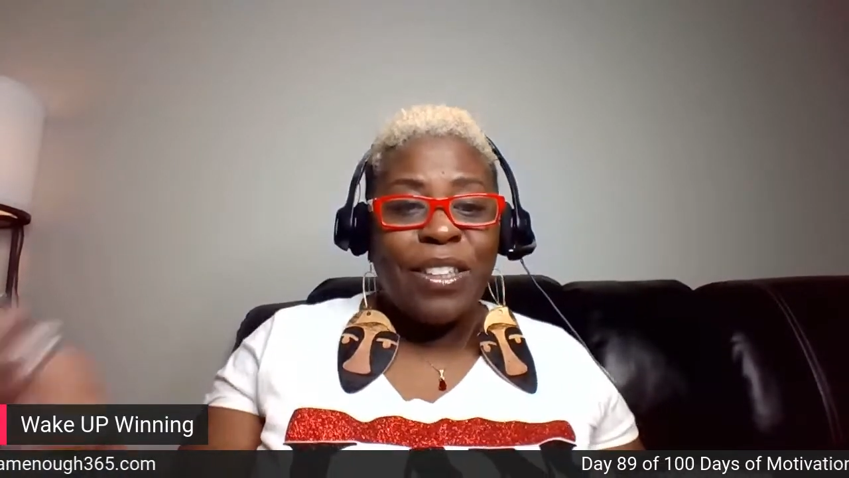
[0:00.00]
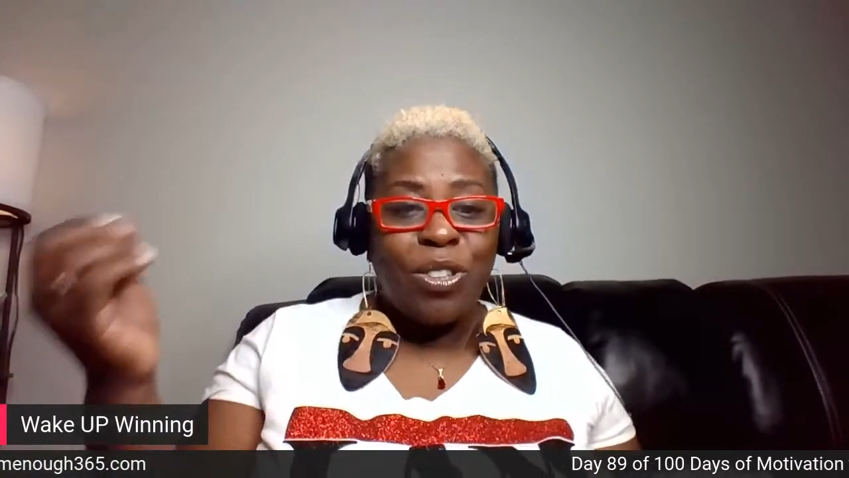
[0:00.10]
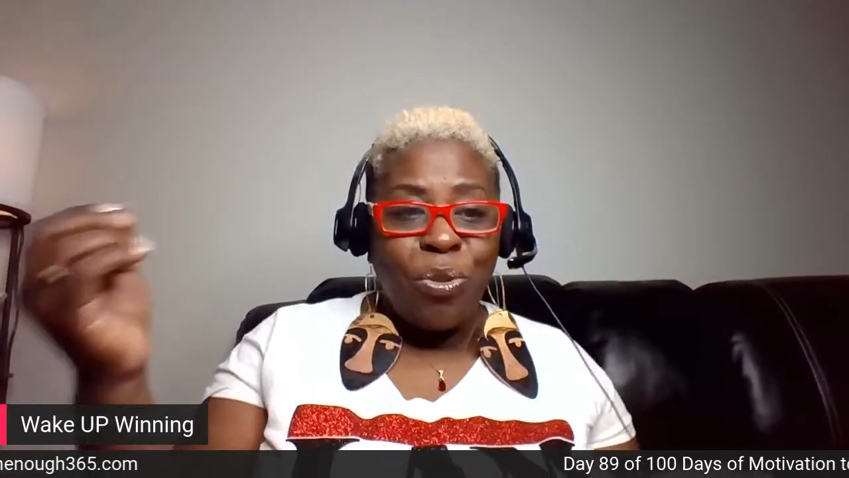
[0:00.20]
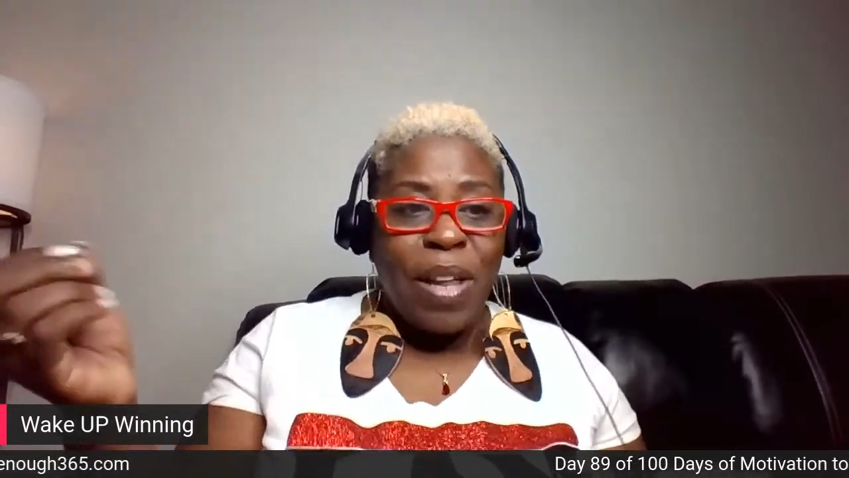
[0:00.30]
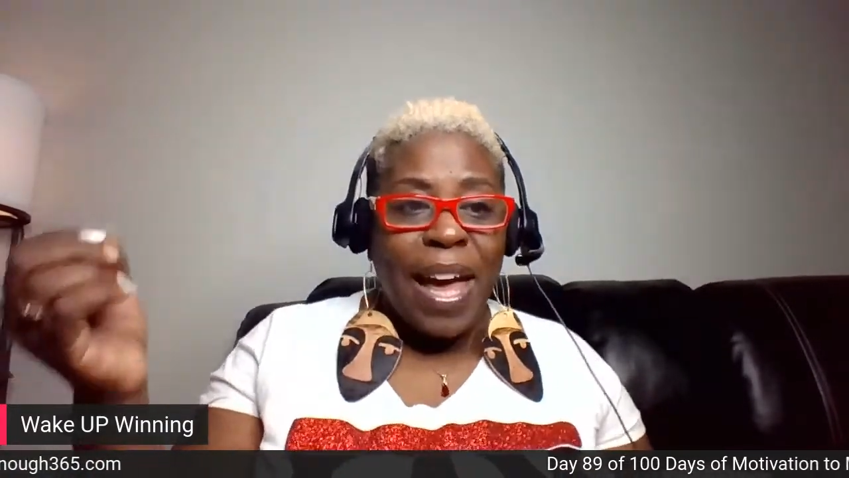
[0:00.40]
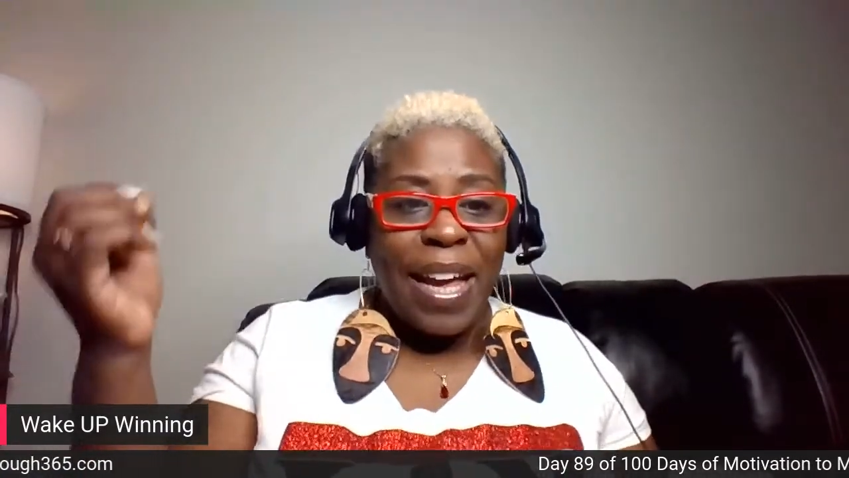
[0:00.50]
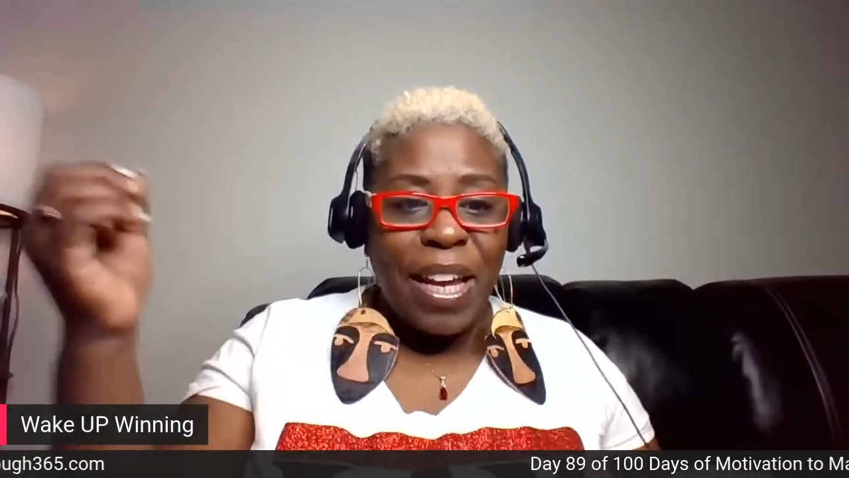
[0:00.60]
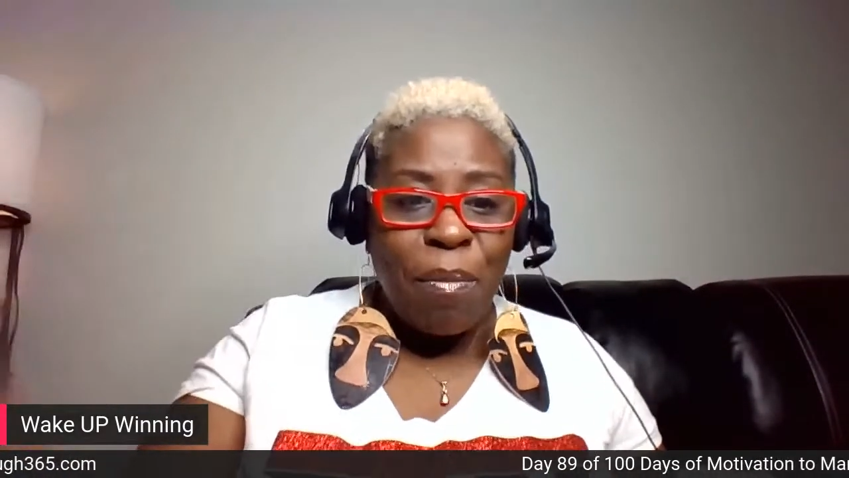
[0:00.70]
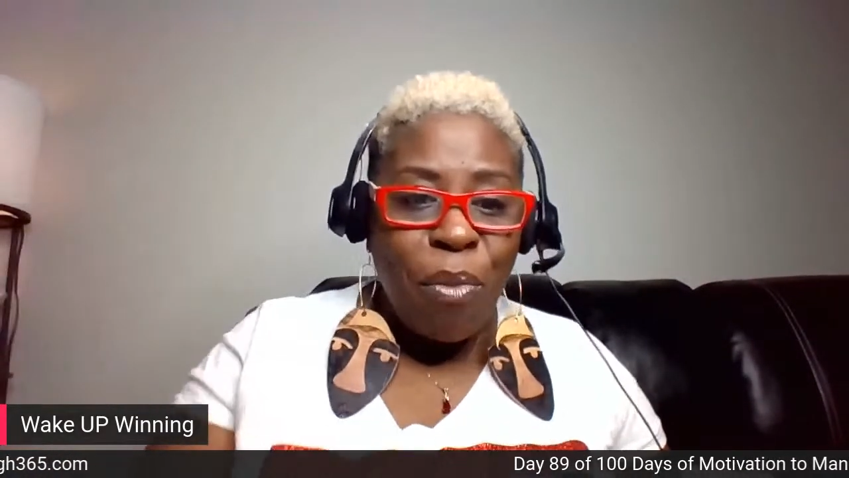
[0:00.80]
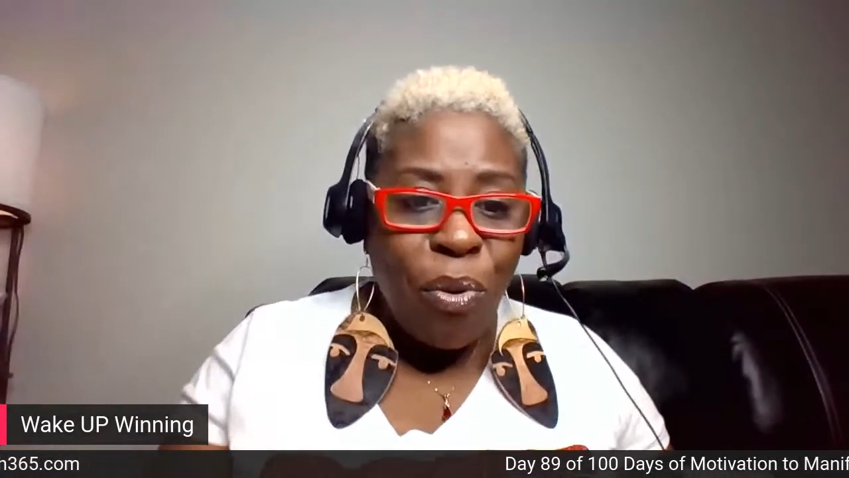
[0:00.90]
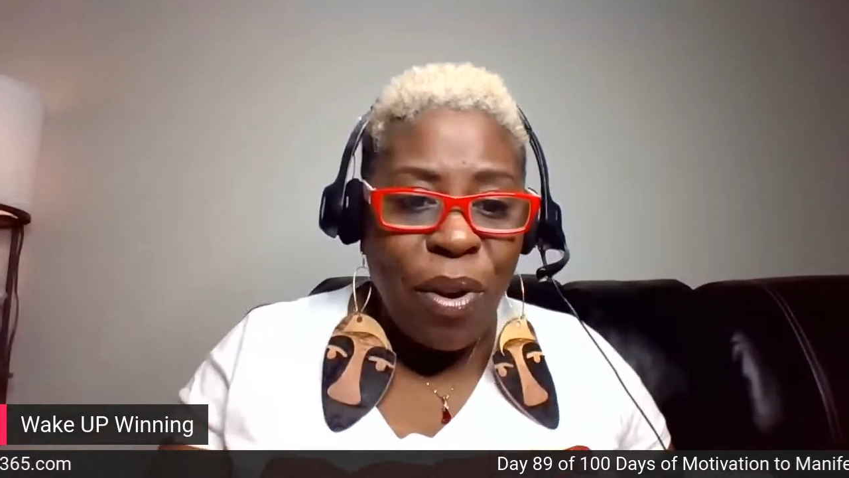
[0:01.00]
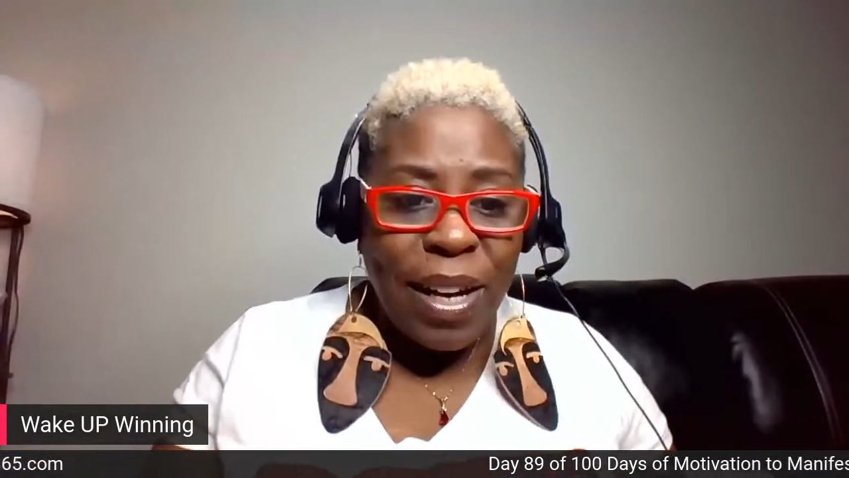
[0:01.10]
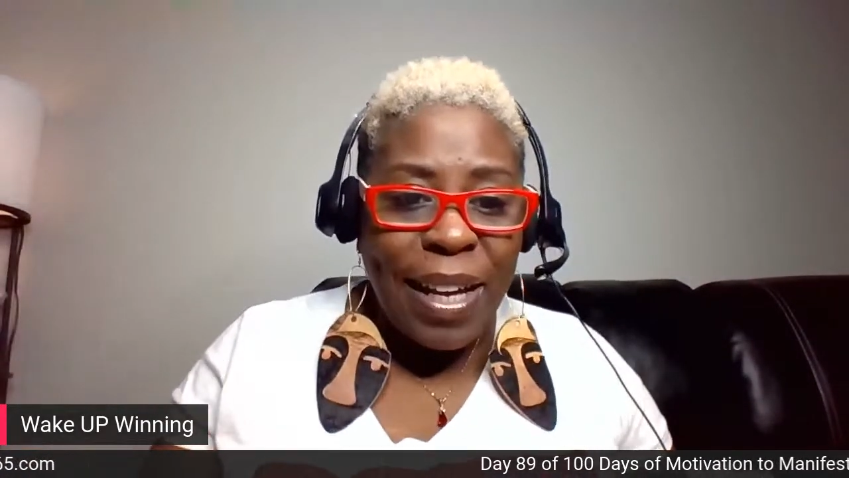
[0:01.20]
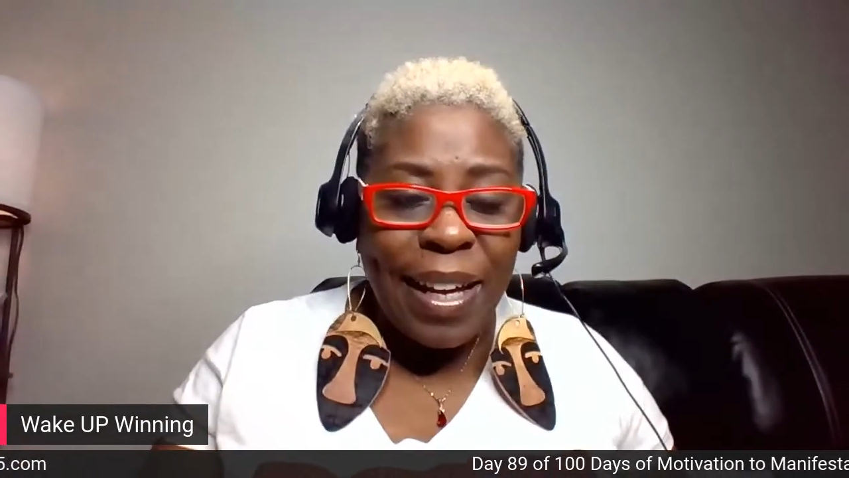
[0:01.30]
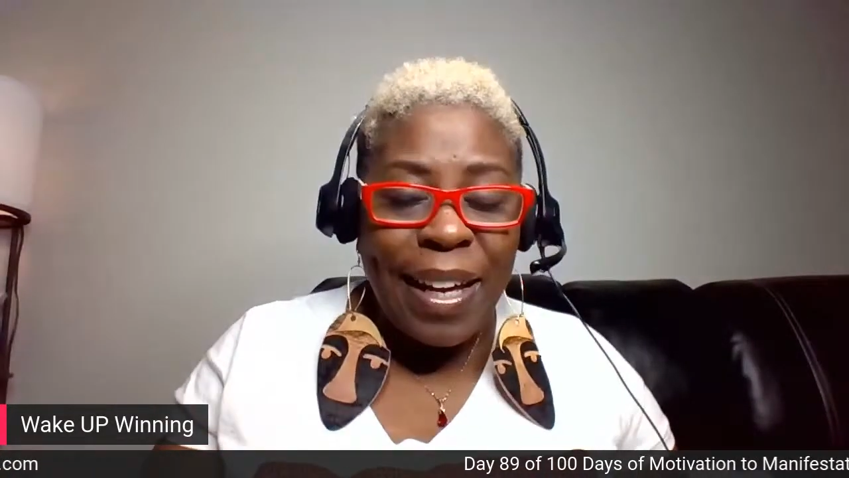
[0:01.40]
Do that in the
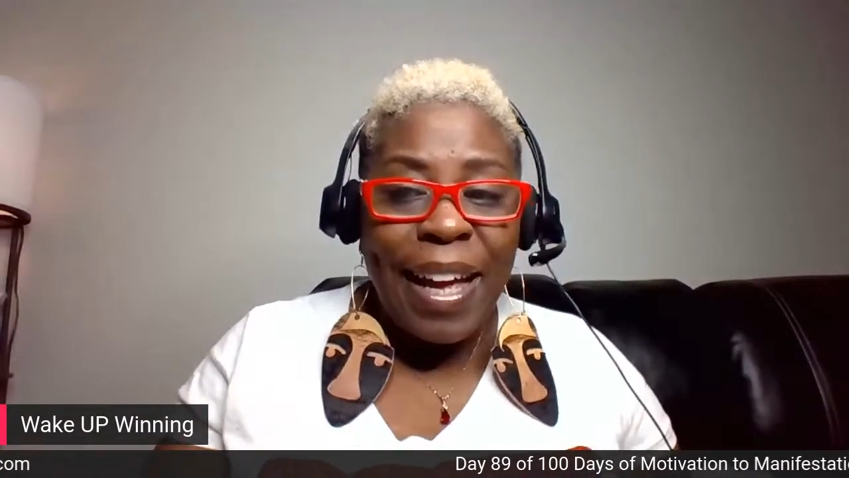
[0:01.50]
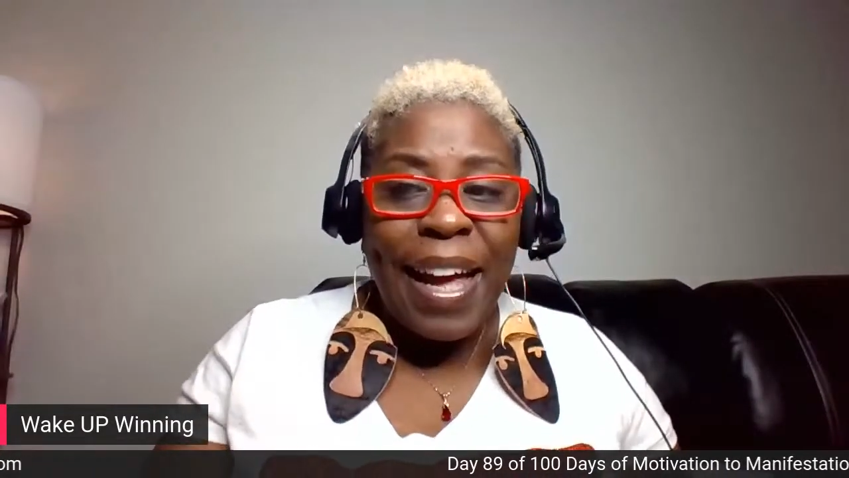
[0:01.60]
morning